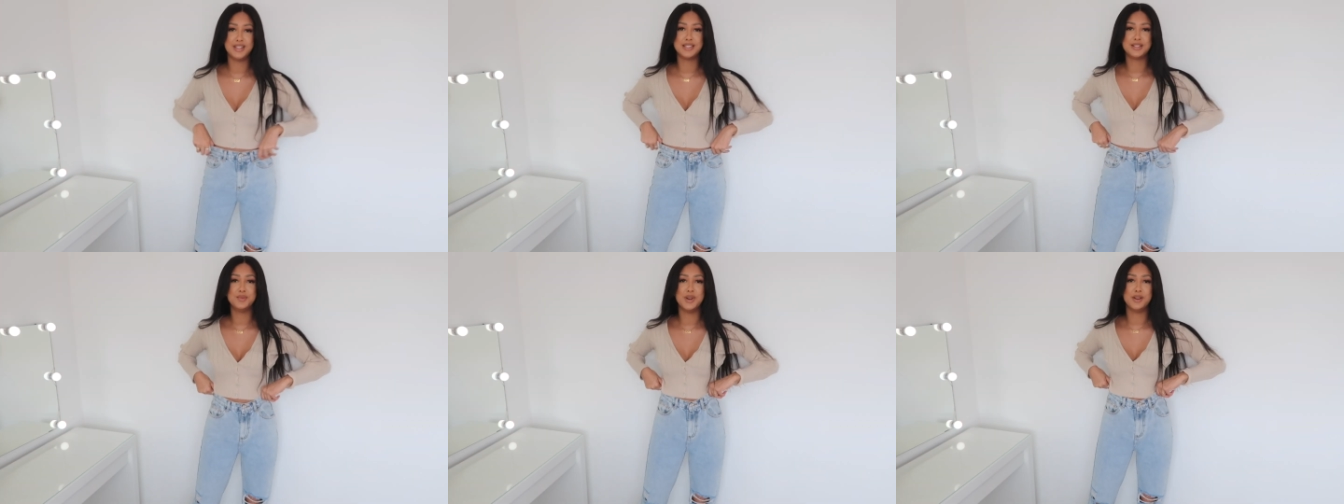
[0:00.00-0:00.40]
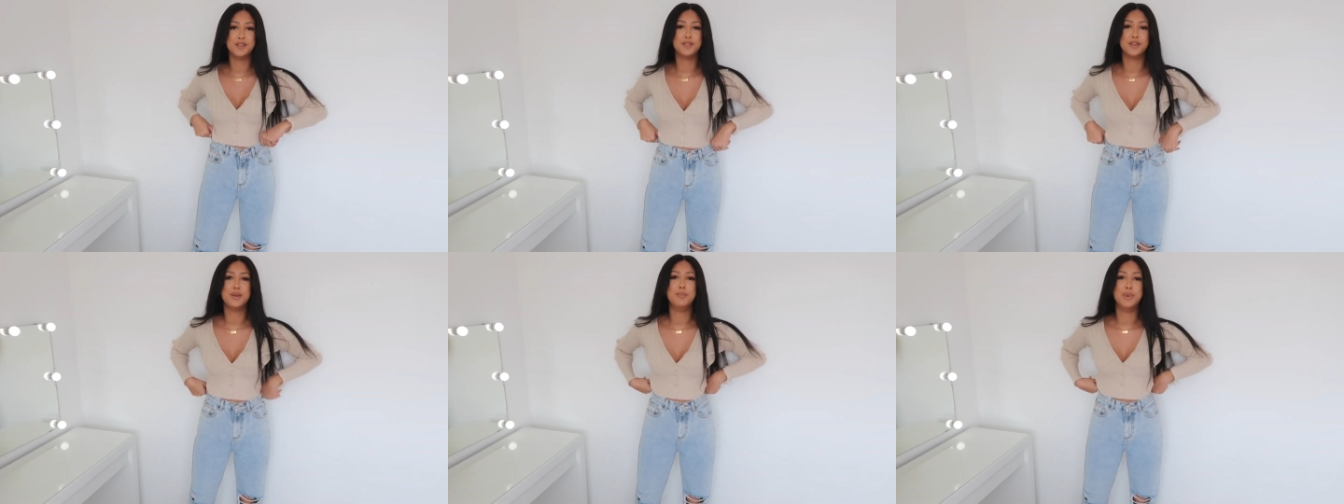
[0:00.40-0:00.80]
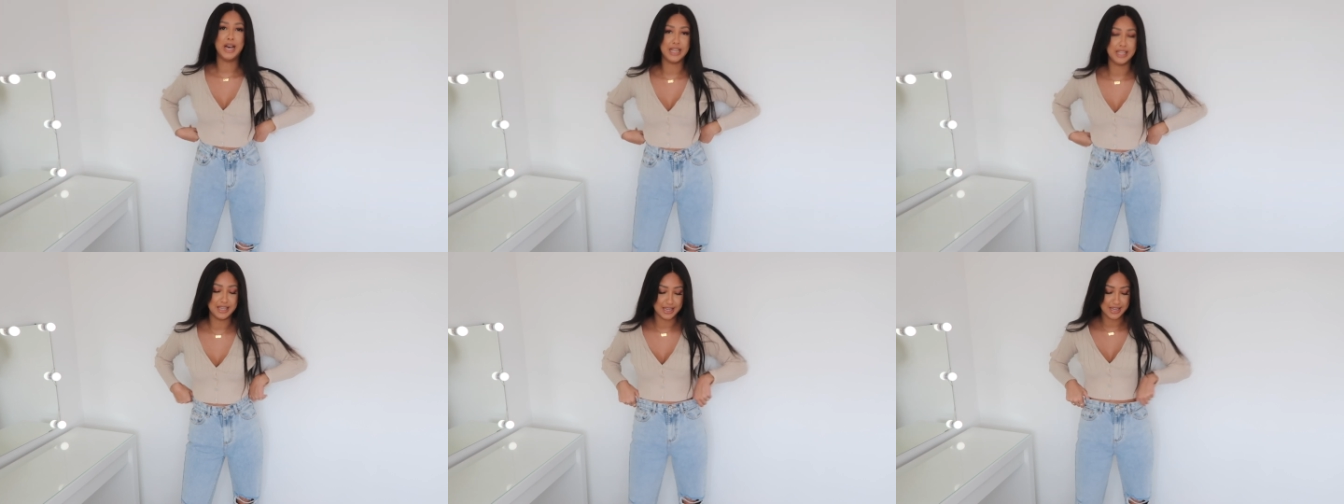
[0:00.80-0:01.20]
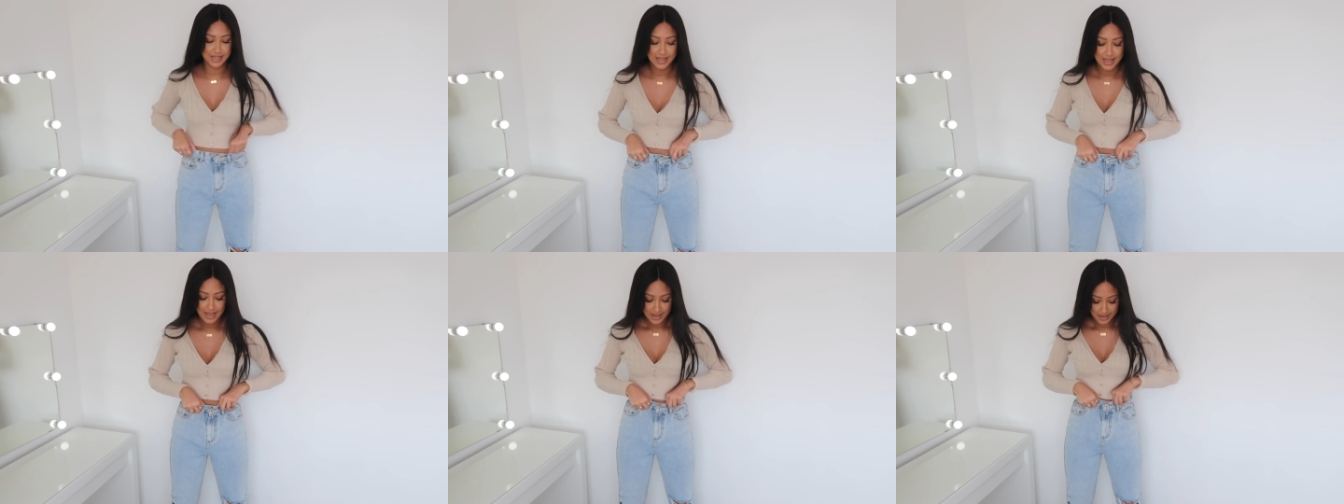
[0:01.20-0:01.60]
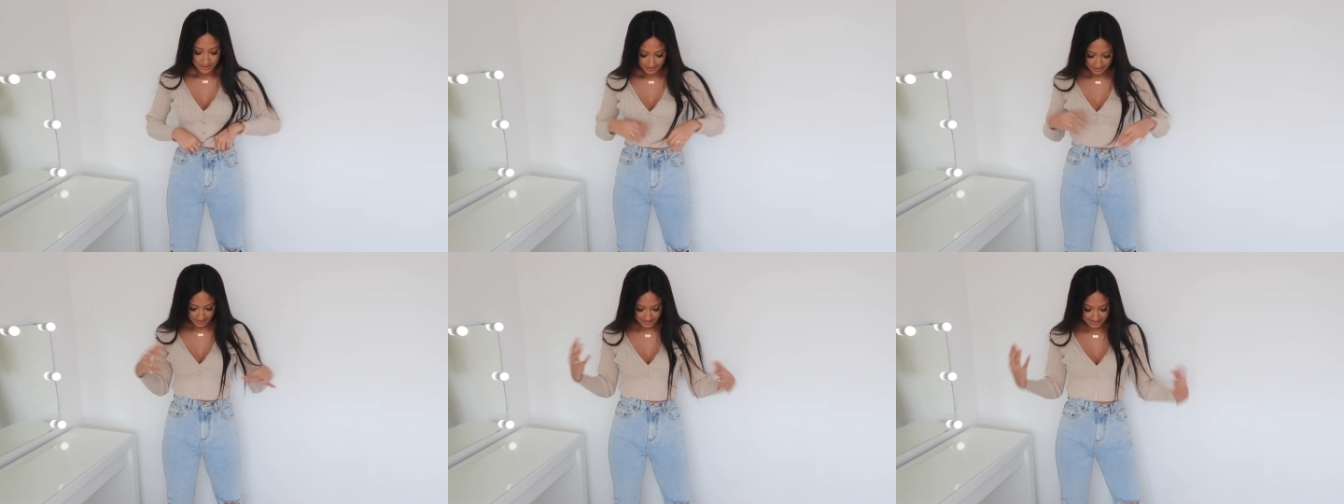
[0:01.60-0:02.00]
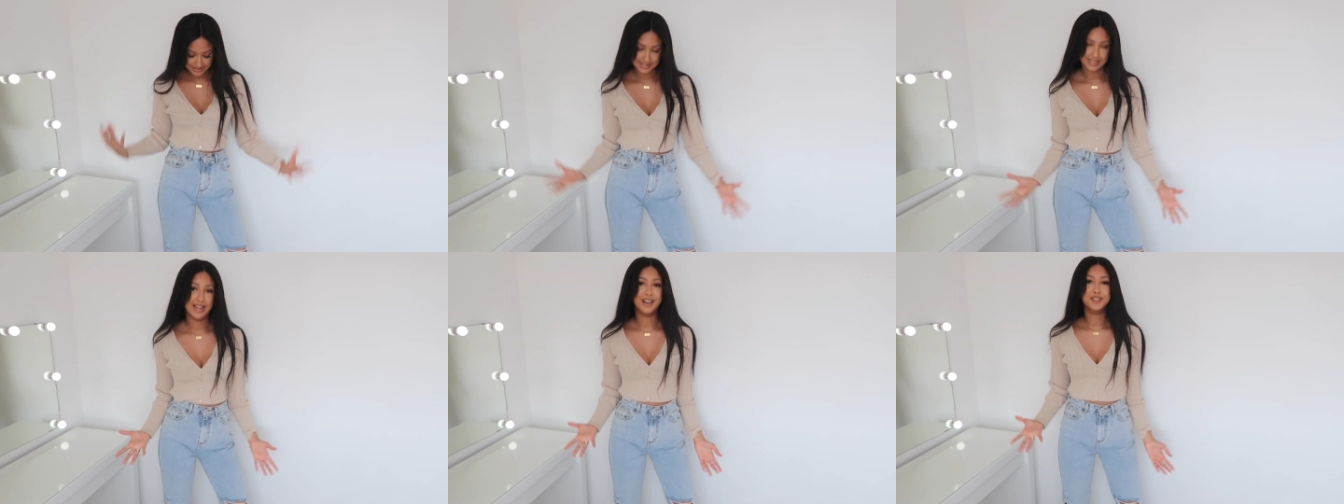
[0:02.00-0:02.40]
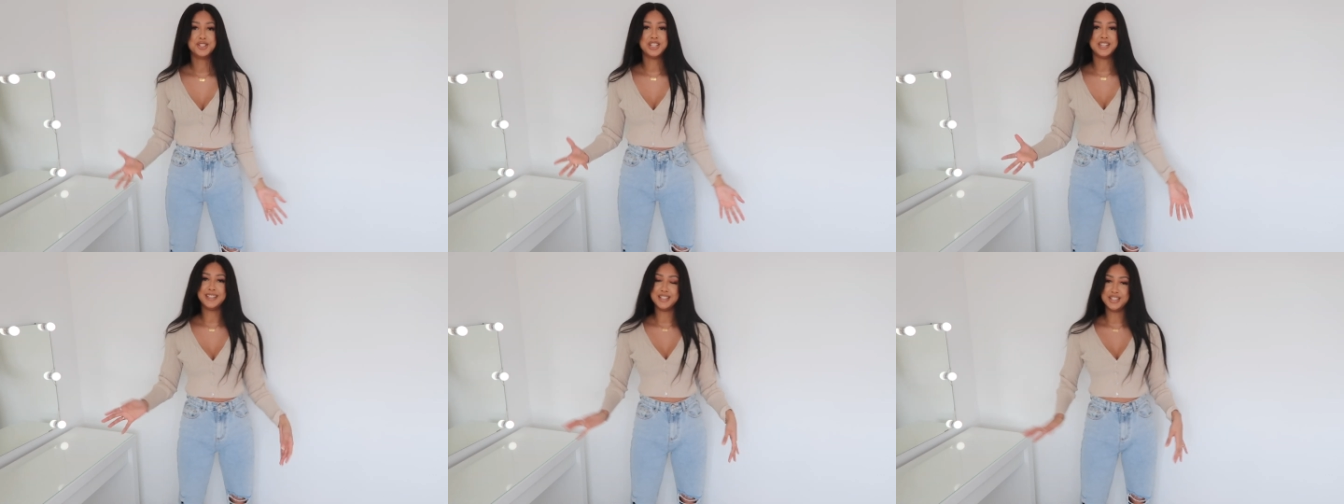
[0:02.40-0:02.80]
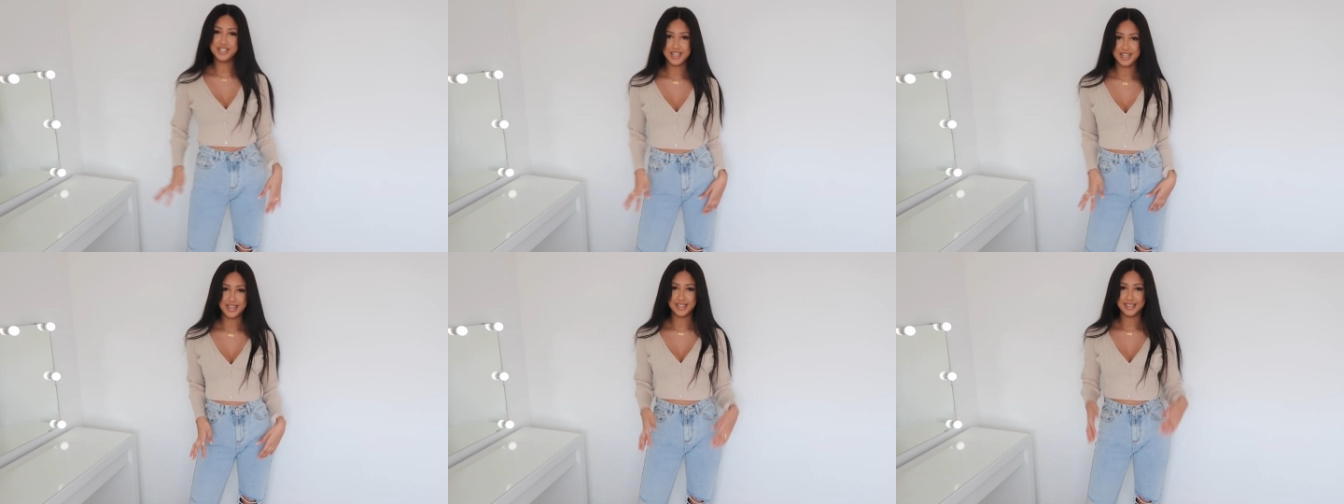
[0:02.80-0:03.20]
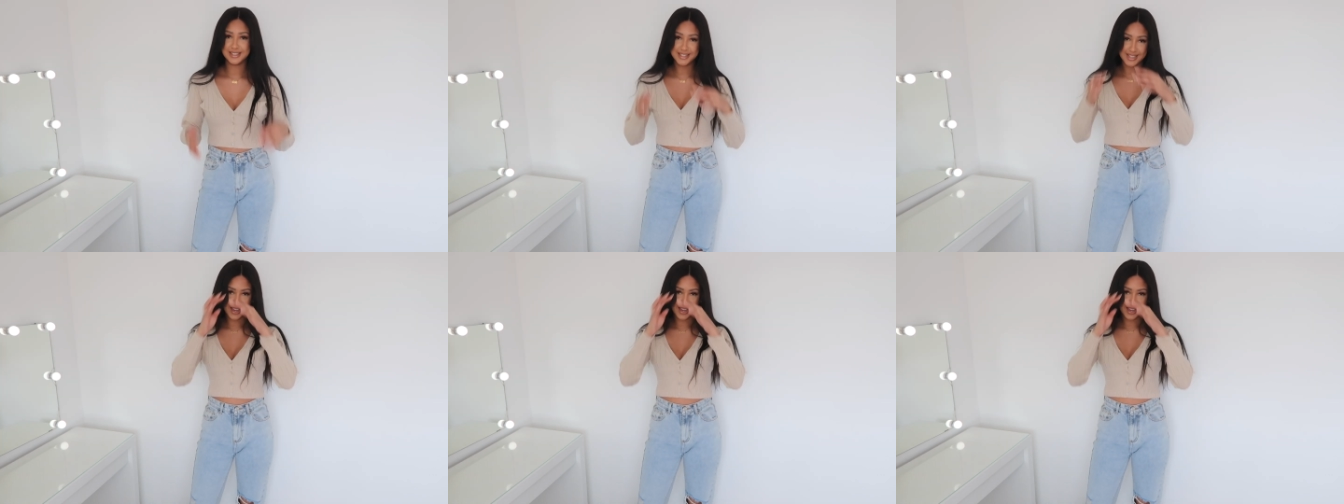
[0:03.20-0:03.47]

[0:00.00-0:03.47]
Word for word: These are very, very baggy, kind of slouchy jeans,